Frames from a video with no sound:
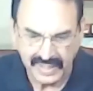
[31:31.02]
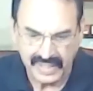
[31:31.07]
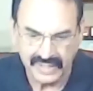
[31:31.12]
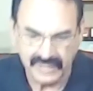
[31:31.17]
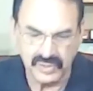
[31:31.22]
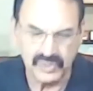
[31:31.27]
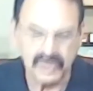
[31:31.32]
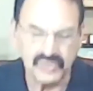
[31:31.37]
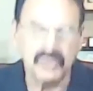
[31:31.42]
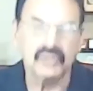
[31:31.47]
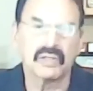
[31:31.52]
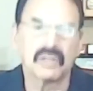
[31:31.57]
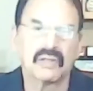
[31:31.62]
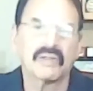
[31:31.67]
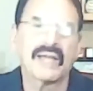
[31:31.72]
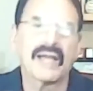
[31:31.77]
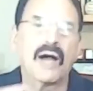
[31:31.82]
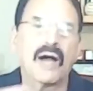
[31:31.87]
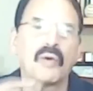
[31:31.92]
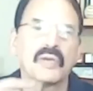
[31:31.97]
disease
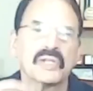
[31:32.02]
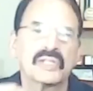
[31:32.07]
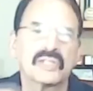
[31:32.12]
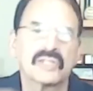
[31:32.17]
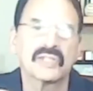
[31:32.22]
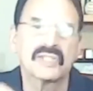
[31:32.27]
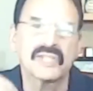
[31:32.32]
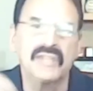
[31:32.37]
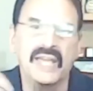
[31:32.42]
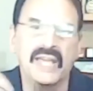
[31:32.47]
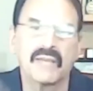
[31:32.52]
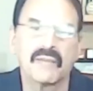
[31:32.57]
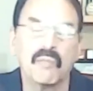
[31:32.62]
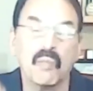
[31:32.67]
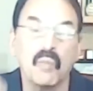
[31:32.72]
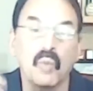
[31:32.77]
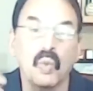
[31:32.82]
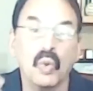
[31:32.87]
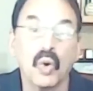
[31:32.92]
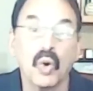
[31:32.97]
processes,
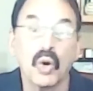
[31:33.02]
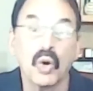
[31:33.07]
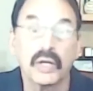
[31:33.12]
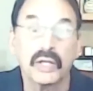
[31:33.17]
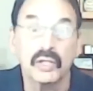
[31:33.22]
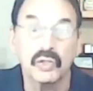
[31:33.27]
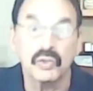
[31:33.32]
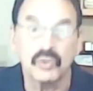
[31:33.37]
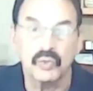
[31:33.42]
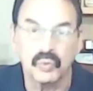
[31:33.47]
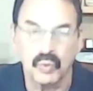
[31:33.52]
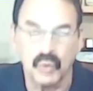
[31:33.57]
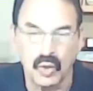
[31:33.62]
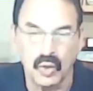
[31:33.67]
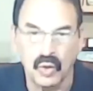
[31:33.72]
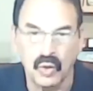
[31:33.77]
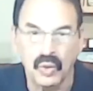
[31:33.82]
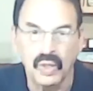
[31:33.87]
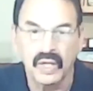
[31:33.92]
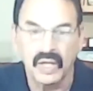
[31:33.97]
around the world.
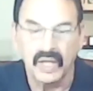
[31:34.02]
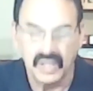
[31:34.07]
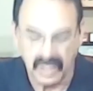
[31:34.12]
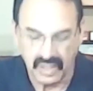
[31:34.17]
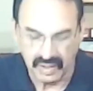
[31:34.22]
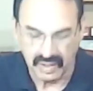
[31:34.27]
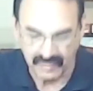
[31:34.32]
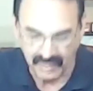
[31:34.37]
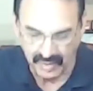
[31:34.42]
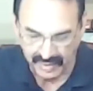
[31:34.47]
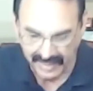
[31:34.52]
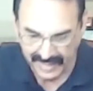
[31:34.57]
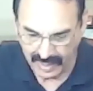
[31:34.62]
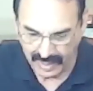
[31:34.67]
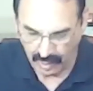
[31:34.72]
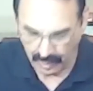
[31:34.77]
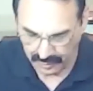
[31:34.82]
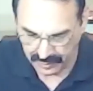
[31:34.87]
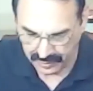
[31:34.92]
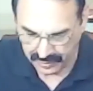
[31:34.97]
That's
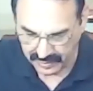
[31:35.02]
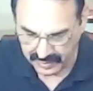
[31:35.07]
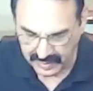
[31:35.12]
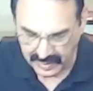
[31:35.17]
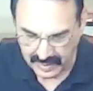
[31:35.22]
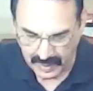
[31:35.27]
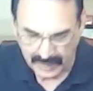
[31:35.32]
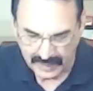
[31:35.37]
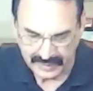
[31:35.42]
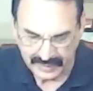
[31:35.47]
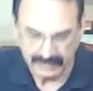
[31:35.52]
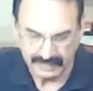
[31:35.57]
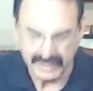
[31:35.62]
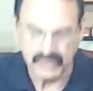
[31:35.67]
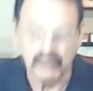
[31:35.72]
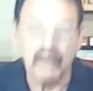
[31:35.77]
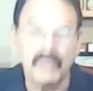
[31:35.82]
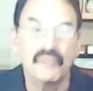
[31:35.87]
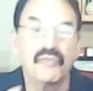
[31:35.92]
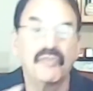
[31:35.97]
incredible. Well,
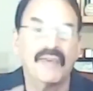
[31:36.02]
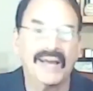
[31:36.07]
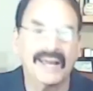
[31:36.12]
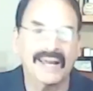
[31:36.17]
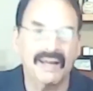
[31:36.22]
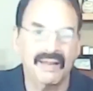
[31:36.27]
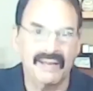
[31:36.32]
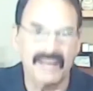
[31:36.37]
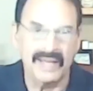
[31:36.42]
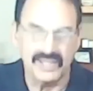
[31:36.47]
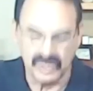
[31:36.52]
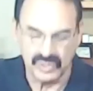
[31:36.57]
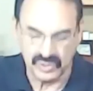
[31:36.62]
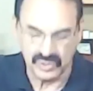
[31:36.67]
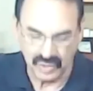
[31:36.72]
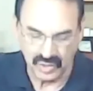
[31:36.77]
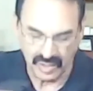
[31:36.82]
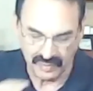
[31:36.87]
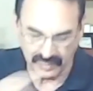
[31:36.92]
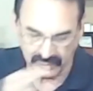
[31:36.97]
Dr. Factor, we're just about
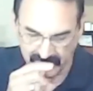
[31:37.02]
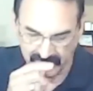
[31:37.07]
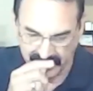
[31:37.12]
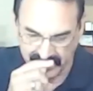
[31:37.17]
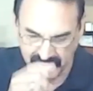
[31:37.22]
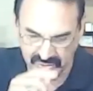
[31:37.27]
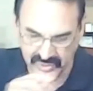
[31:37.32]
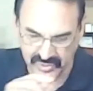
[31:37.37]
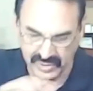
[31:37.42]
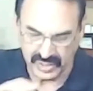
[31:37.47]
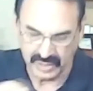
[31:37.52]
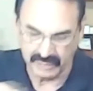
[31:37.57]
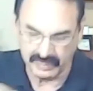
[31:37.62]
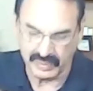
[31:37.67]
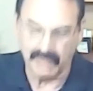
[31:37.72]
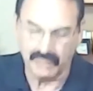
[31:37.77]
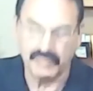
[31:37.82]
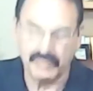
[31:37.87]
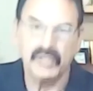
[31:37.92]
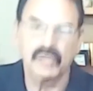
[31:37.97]
out of time. This has
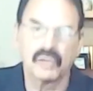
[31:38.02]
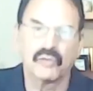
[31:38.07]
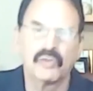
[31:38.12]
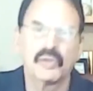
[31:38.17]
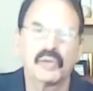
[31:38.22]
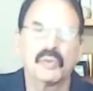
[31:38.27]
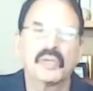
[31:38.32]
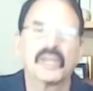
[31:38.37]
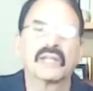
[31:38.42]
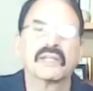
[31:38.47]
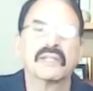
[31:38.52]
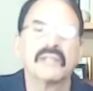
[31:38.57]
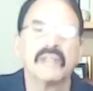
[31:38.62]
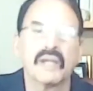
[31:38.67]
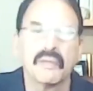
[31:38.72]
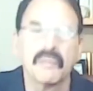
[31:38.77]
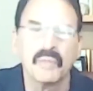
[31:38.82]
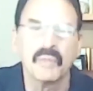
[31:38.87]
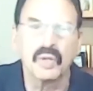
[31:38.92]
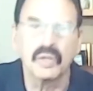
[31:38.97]
been an
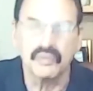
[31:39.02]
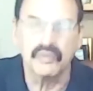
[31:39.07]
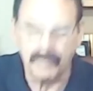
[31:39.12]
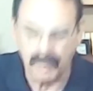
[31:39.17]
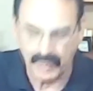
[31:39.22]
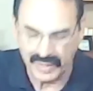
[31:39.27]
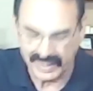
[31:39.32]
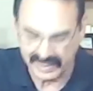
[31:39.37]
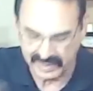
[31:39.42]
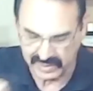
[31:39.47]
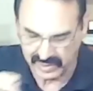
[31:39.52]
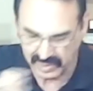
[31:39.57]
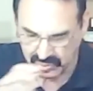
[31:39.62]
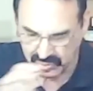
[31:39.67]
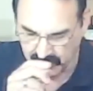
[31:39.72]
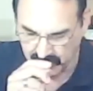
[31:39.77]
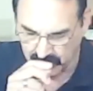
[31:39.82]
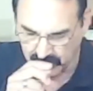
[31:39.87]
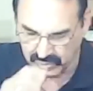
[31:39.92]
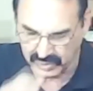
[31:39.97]
amazing
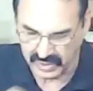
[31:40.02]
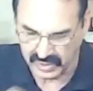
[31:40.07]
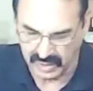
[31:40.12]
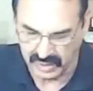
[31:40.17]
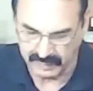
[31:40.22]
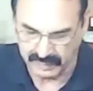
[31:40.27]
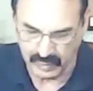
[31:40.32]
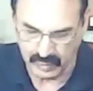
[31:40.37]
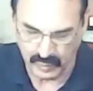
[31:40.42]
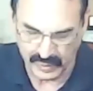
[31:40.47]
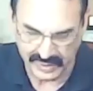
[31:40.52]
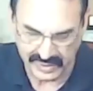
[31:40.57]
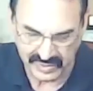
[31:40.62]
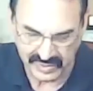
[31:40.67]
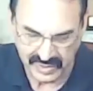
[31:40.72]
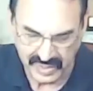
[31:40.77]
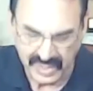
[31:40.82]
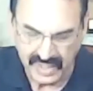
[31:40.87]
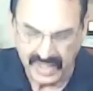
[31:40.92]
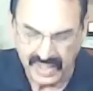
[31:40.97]
conversation. I want to
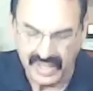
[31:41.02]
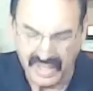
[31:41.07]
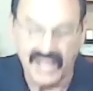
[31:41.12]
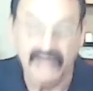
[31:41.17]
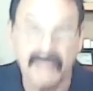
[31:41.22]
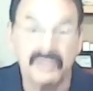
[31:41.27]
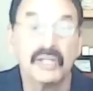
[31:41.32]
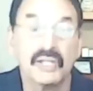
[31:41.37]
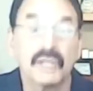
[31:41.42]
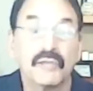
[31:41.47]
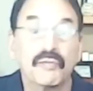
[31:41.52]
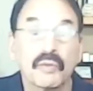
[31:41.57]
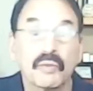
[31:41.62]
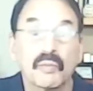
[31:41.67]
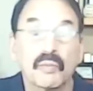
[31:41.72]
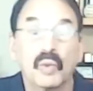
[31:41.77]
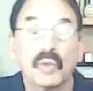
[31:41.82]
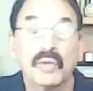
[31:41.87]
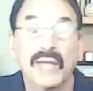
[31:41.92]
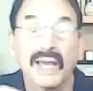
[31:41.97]
thank you again for coming
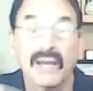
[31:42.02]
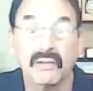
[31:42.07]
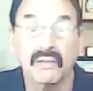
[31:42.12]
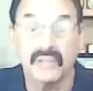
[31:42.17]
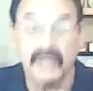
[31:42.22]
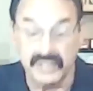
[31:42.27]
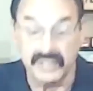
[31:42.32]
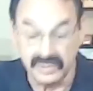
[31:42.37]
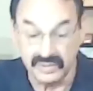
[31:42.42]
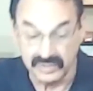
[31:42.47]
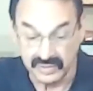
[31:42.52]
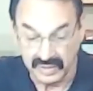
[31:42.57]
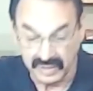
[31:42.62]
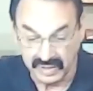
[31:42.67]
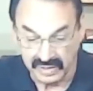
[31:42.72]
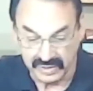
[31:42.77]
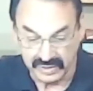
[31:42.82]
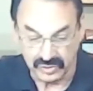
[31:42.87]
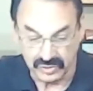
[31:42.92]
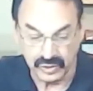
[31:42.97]
on, letting us know
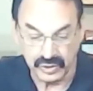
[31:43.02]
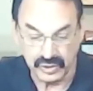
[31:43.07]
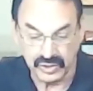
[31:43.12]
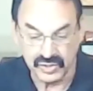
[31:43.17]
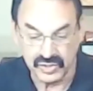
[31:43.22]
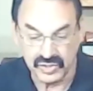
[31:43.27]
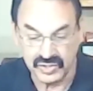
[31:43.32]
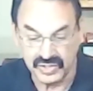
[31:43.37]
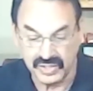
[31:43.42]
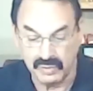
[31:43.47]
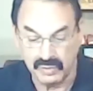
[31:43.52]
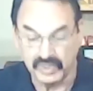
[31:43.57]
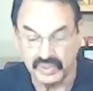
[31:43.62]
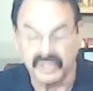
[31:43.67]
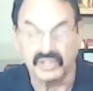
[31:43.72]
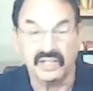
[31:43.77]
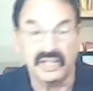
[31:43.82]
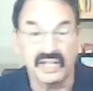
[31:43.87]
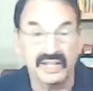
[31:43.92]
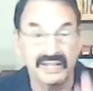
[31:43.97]
that there's help is on
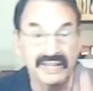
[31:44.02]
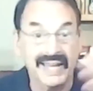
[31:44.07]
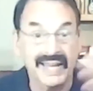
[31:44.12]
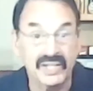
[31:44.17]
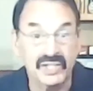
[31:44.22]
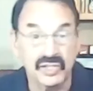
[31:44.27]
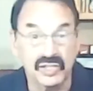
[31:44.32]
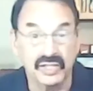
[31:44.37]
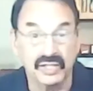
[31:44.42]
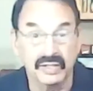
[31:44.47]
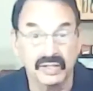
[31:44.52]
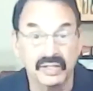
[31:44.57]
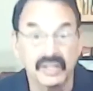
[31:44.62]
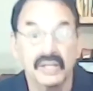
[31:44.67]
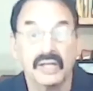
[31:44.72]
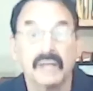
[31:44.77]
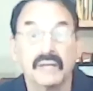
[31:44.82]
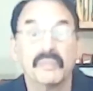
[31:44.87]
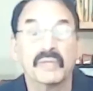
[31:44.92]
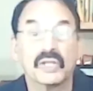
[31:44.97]
the way.
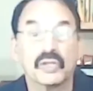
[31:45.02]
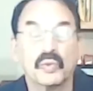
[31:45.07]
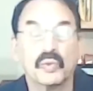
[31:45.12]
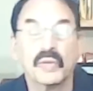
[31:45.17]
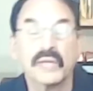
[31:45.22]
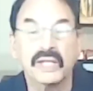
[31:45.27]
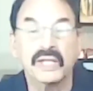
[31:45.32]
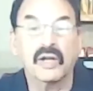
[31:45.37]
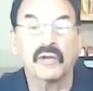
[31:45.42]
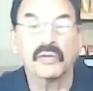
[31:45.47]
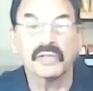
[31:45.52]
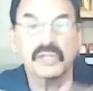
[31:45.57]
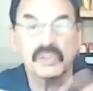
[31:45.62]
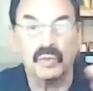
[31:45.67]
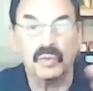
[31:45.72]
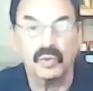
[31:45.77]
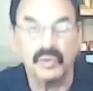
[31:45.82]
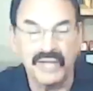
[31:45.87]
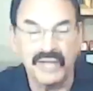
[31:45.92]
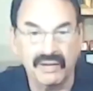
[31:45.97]
It's
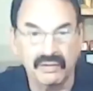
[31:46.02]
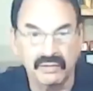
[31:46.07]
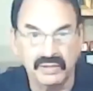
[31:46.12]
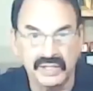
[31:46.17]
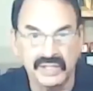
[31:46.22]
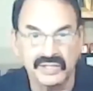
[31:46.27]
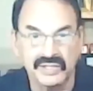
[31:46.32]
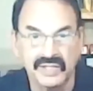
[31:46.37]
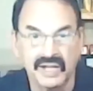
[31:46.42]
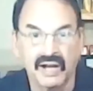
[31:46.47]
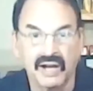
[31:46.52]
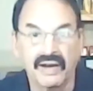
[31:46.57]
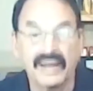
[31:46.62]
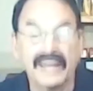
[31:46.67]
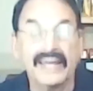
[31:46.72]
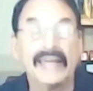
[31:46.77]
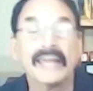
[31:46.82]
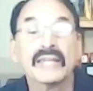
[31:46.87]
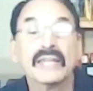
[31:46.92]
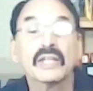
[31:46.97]

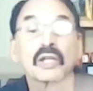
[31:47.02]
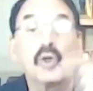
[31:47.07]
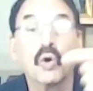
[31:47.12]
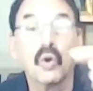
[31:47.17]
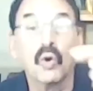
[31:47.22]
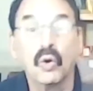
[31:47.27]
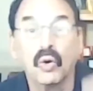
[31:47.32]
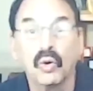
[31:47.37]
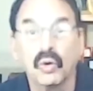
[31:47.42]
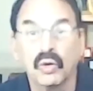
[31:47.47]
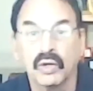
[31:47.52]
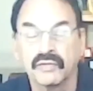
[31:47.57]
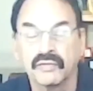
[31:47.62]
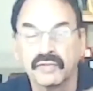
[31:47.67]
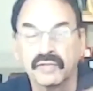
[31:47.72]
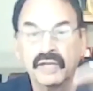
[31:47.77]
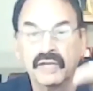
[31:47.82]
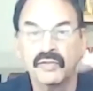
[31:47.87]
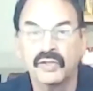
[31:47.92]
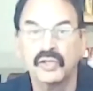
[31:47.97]
WEC3, W-E,
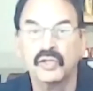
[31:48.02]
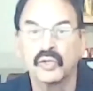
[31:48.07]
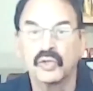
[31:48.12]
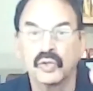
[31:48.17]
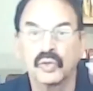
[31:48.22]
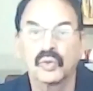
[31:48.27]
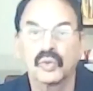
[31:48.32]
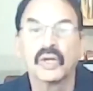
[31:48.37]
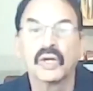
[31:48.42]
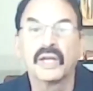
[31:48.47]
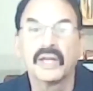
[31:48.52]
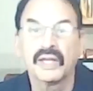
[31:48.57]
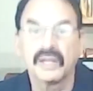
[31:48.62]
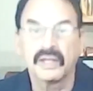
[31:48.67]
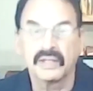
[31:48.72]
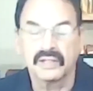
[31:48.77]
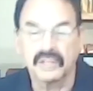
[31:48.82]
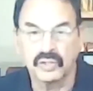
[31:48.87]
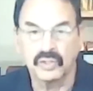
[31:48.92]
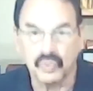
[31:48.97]
the letter C, and the
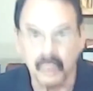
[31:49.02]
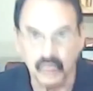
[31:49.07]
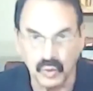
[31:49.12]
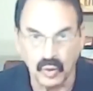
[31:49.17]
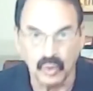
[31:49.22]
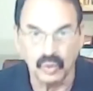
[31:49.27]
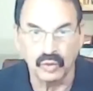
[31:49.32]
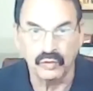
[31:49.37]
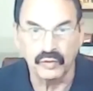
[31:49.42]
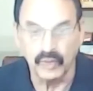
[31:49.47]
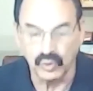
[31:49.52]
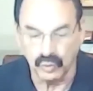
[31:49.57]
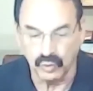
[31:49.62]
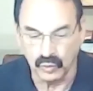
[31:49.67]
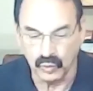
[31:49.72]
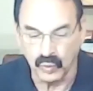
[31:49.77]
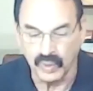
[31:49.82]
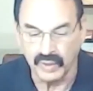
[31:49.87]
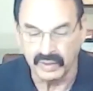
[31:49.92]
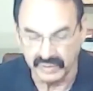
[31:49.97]
number 3.
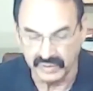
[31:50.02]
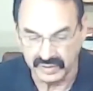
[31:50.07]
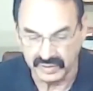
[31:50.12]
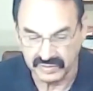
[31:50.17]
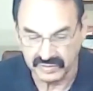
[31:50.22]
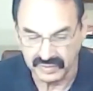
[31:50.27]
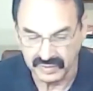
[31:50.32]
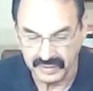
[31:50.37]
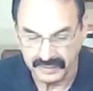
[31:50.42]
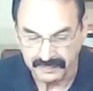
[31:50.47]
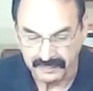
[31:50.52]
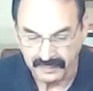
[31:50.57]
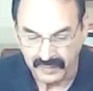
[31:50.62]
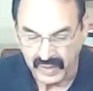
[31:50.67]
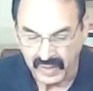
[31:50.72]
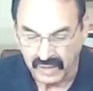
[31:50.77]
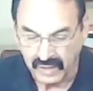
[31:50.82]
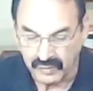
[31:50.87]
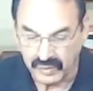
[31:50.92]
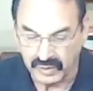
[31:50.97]
And this is going to
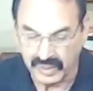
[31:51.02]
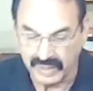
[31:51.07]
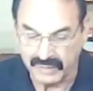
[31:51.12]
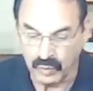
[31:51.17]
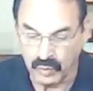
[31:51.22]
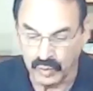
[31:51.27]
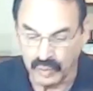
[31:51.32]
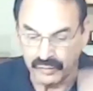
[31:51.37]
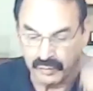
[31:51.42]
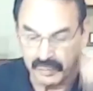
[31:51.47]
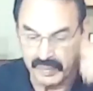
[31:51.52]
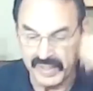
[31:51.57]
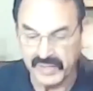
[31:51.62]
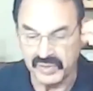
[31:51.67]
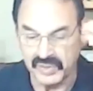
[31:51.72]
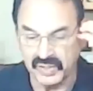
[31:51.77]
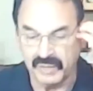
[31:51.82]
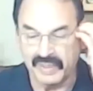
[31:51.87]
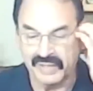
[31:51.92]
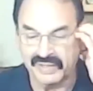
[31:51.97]
allow us to take
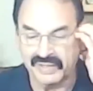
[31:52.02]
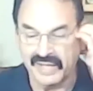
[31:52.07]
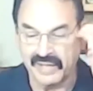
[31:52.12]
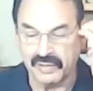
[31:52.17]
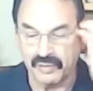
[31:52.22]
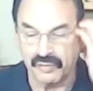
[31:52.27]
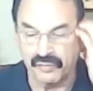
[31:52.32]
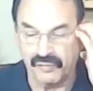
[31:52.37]
more